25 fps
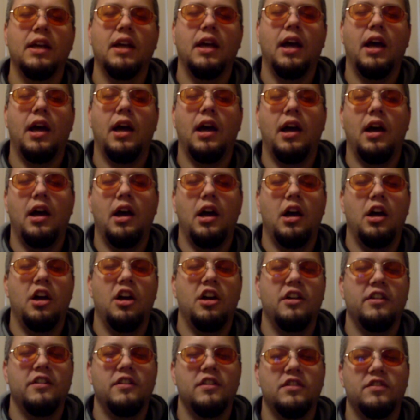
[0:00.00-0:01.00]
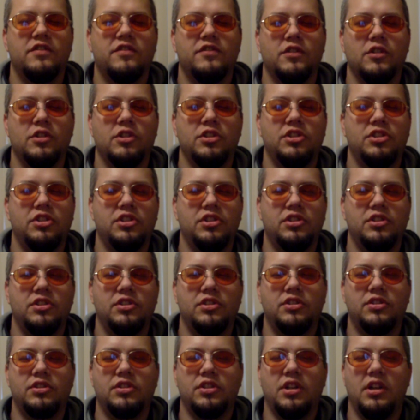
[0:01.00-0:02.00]
The first
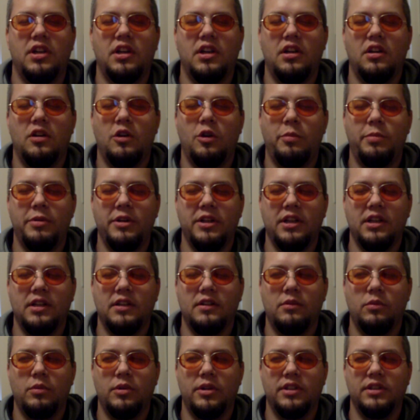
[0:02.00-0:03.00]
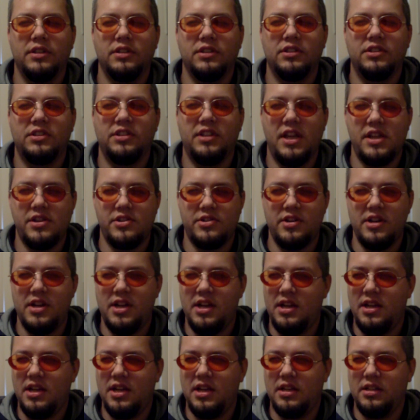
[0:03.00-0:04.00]
opening was
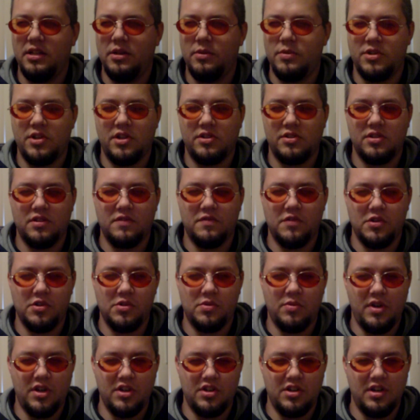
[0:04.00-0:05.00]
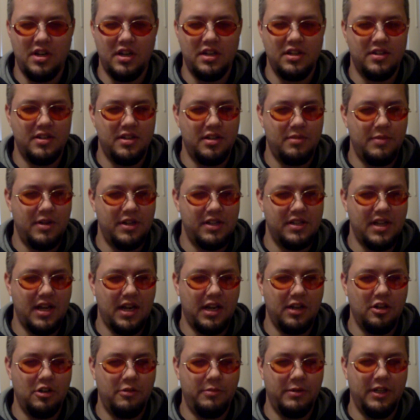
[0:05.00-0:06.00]
yesterday, and there was also the first question. I just did my second
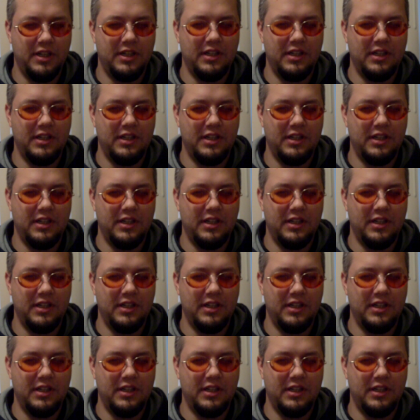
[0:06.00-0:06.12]
opening.